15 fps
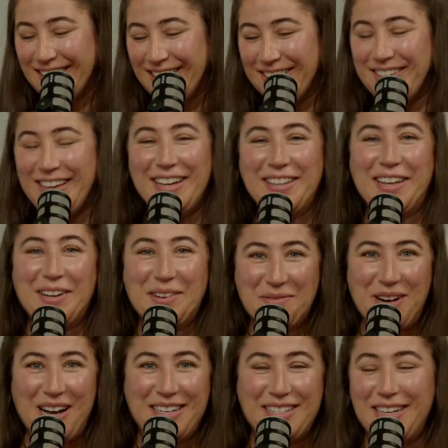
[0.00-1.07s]
Glad that you're
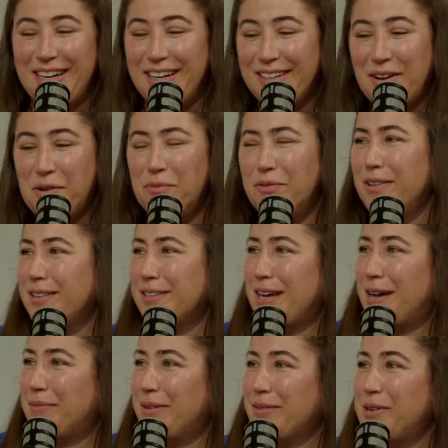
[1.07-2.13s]
watching. Hopefully the
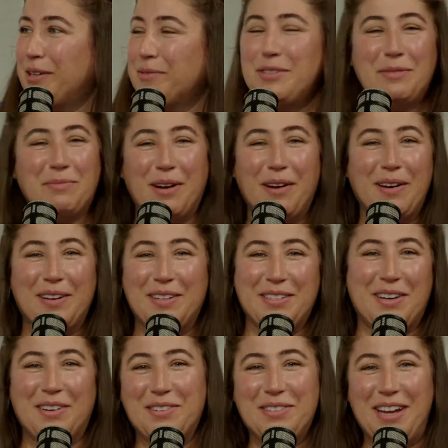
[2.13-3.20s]
topic, well, she probably
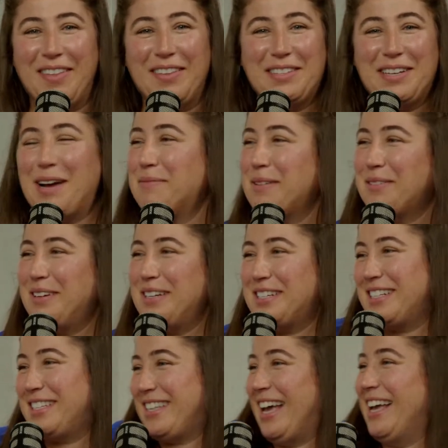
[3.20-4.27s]
doesn't understand the topic we
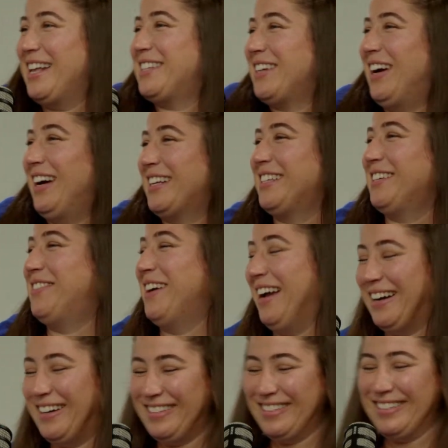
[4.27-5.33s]
just talked
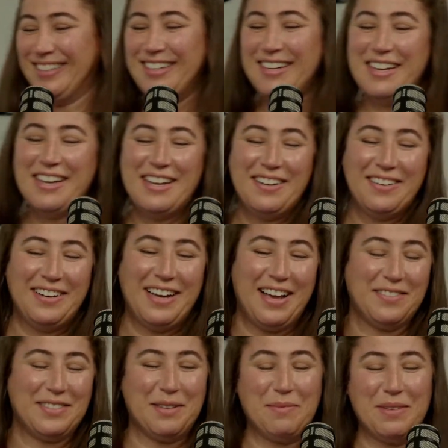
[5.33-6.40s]
about. We
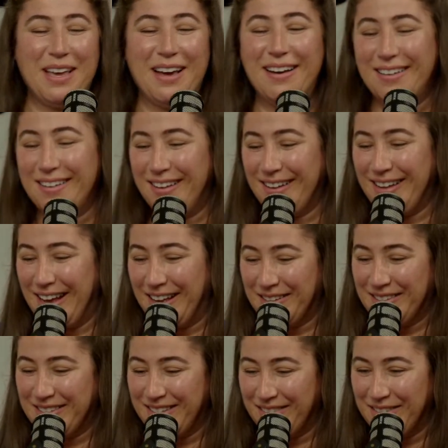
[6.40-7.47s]
have some young
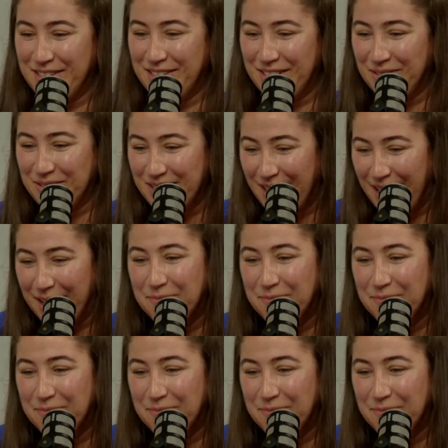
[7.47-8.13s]
guests on the show today.